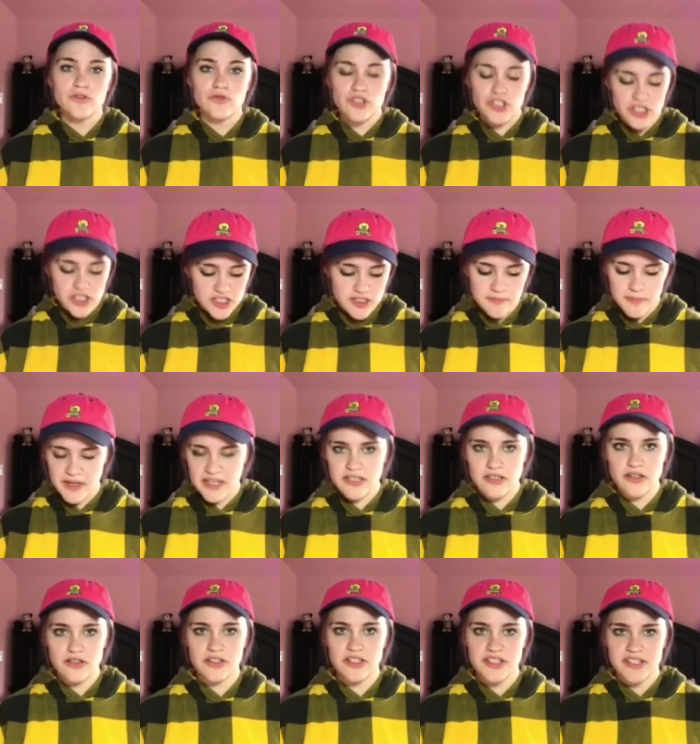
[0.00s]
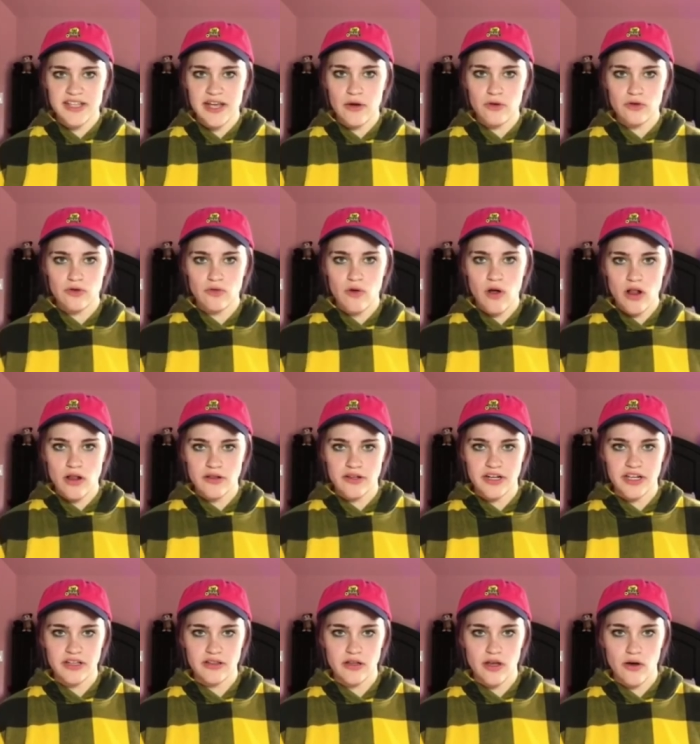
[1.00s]
Just based on the sound
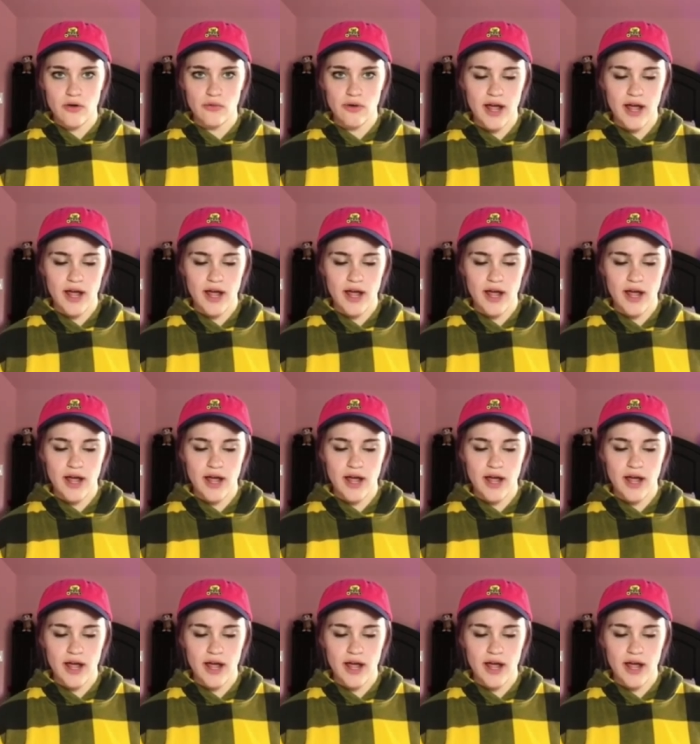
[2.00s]
quality alone,